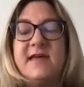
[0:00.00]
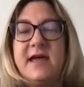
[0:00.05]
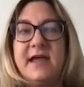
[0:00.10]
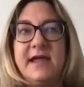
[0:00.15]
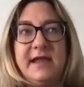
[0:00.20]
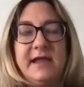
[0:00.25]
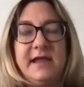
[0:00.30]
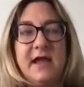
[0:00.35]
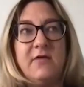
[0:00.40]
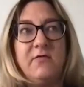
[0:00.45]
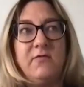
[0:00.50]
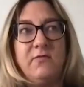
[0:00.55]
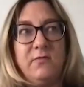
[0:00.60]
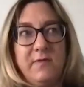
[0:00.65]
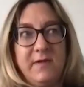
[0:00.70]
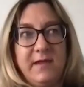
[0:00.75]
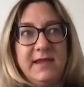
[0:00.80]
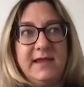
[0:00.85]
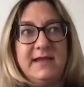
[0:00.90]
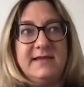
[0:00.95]
I
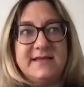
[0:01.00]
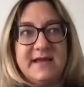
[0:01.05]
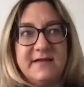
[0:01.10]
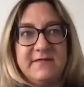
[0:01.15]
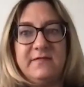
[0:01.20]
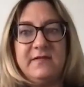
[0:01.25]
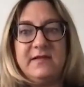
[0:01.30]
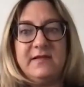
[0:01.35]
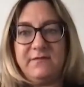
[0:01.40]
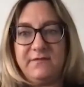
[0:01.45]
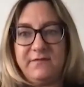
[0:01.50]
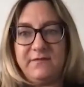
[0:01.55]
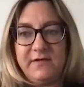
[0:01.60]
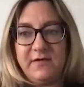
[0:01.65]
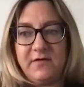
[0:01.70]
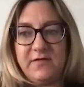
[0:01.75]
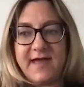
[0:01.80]
really definitely feel